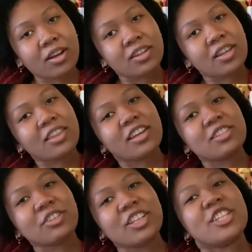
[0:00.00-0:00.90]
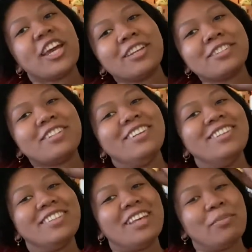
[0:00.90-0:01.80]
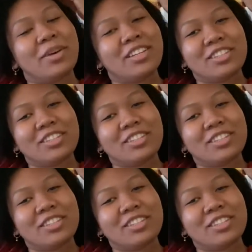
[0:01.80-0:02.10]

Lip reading: nothing has really changed that much